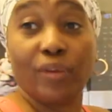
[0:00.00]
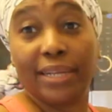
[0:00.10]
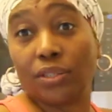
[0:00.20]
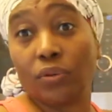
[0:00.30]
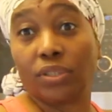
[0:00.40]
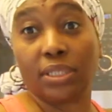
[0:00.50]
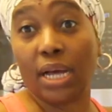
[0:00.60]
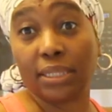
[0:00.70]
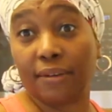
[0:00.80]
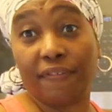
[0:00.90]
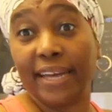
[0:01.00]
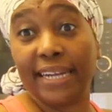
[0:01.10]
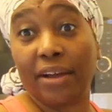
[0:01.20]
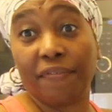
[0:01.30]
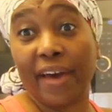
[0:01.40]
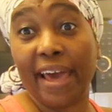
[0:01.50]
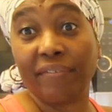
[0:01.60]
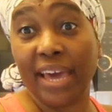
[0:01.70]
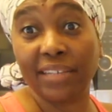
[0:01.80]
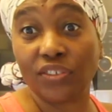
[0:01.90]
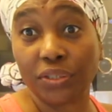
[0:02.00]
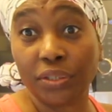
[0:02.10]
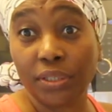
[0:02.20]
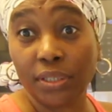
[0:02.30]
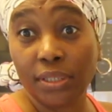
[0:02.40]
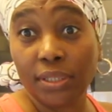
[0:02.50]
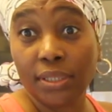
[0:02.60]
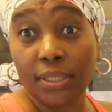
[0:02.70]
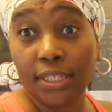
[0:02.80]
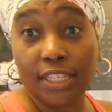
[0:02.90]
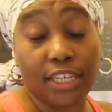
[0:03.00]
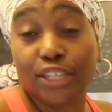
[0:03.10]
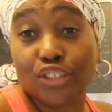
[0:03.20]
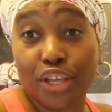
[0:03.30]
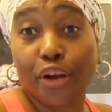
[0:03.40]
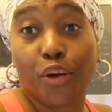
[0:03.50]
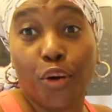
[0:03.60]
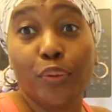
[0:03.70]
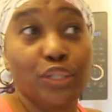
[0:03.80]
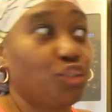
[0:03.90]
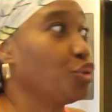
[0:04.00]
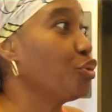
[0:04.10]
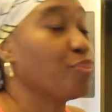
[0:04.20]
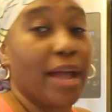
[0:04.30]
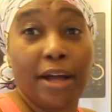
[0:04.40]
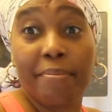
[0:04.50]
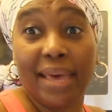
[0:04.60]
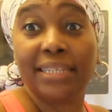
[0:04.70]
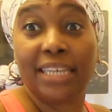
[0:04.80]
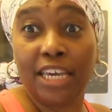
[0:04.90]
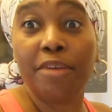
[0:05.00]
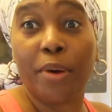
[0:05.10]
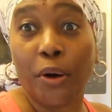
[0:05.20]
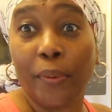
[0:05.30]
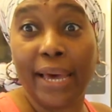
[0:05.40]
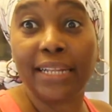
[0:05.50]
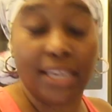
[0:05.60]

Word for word: trying to go to the doctor to find out if I have cancer, because they're going to recommend chemo, and